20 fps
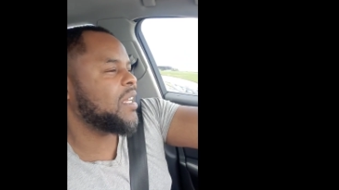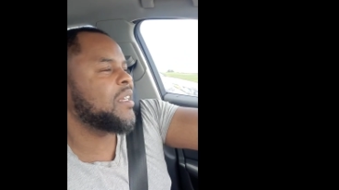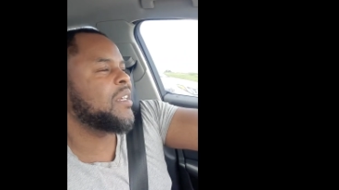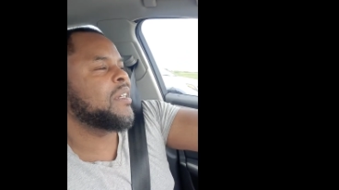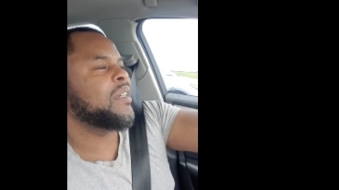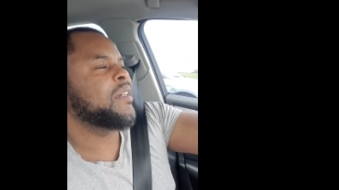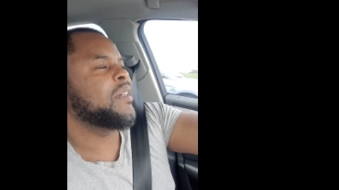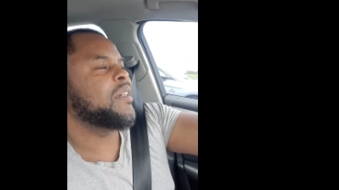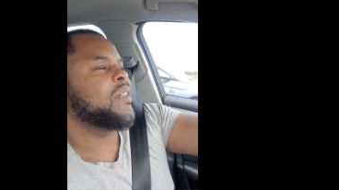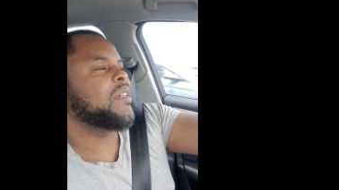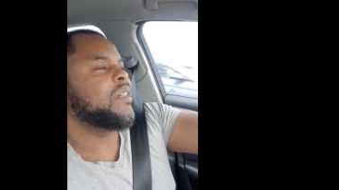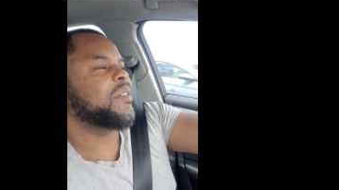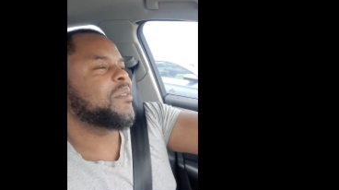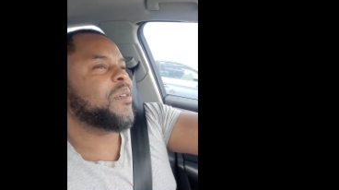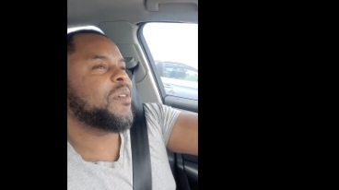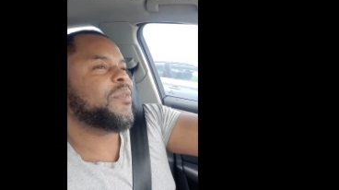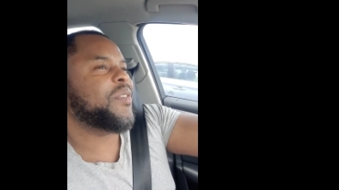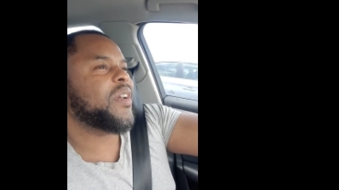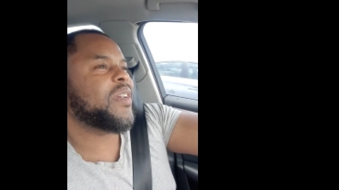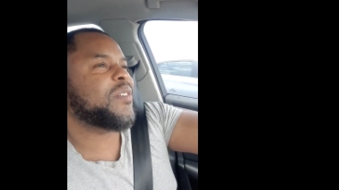
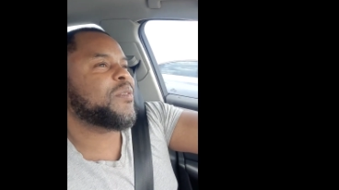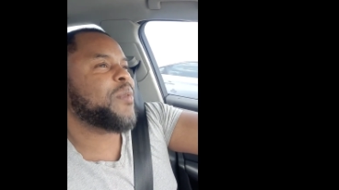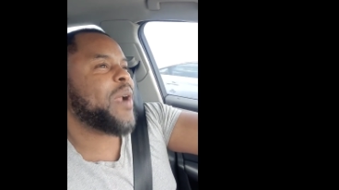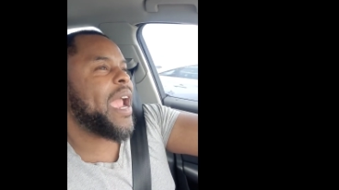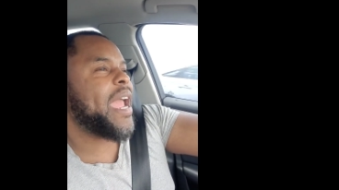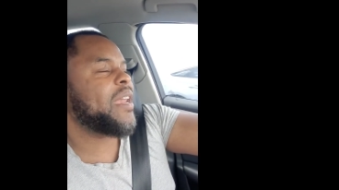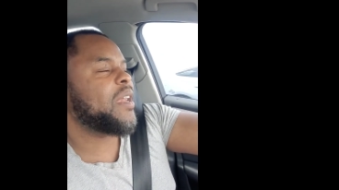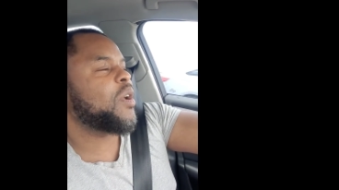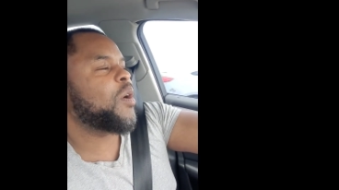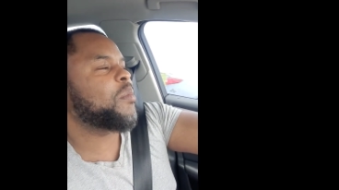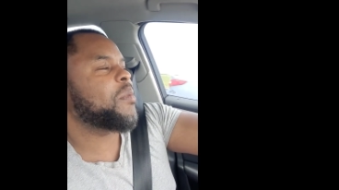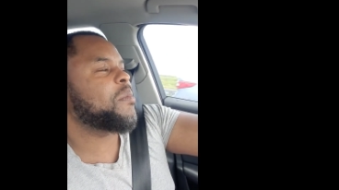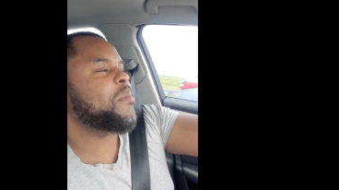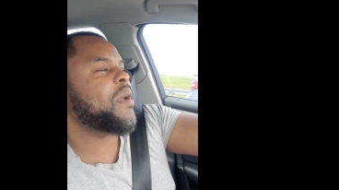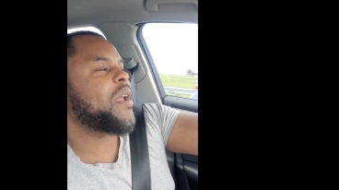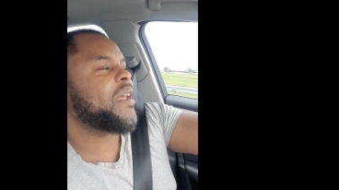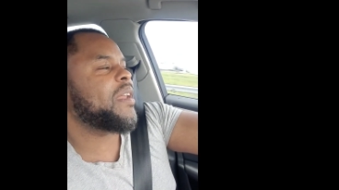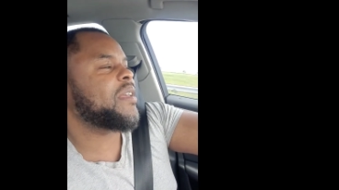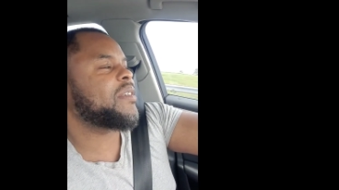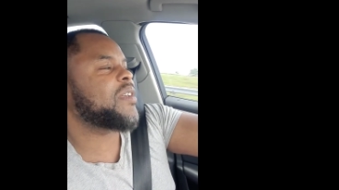Motherfuckers ratting on me,
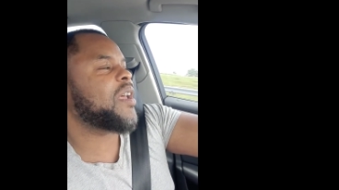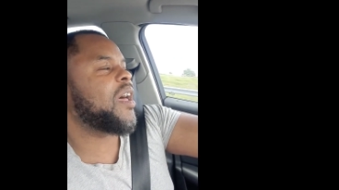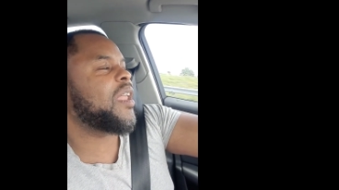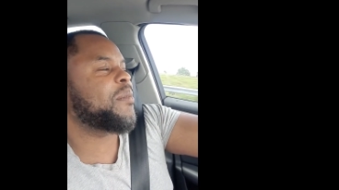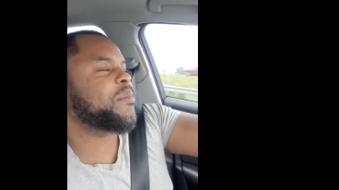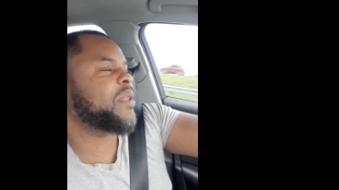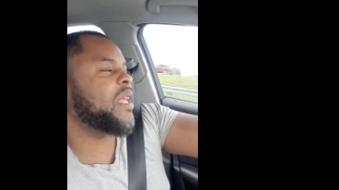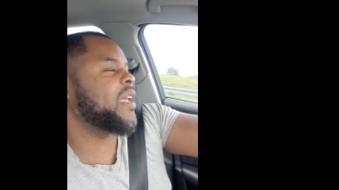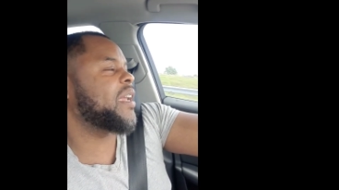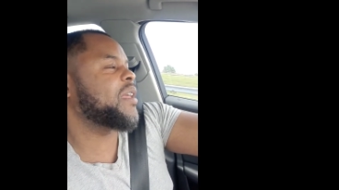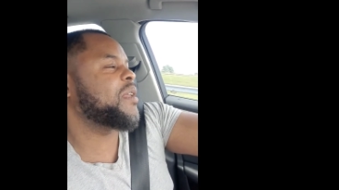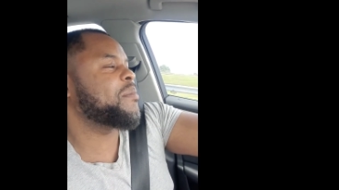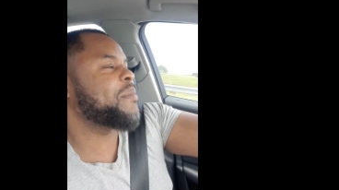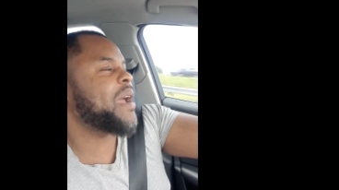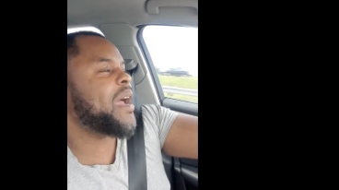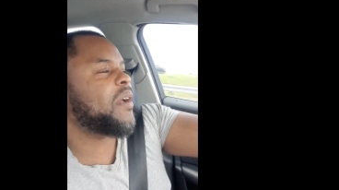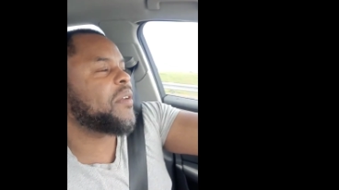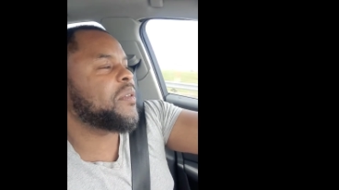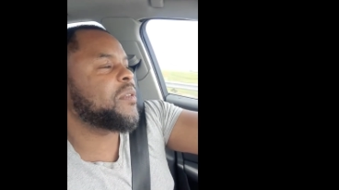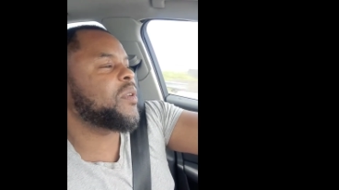man. That's all I'm thinking
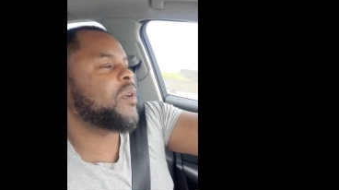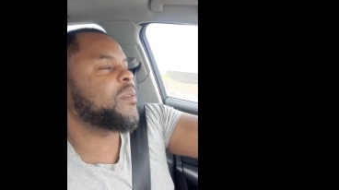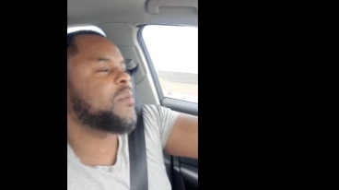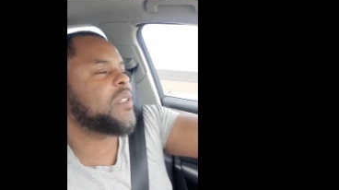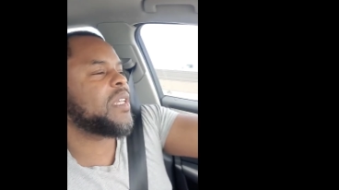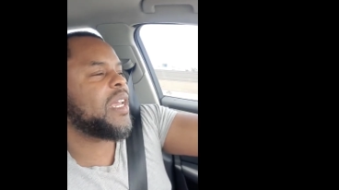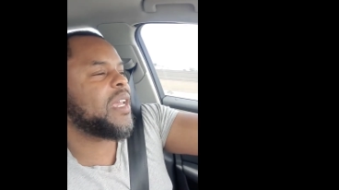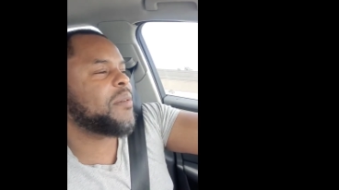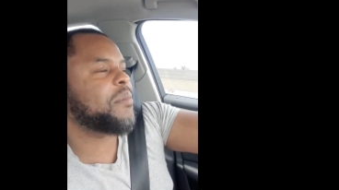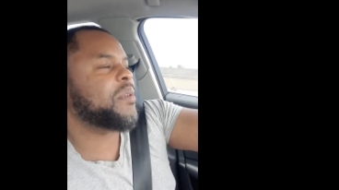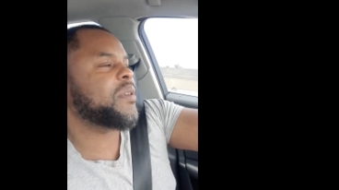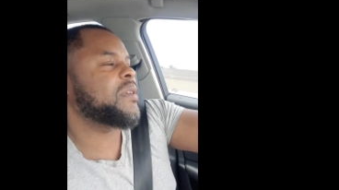about, you know what I'm saying?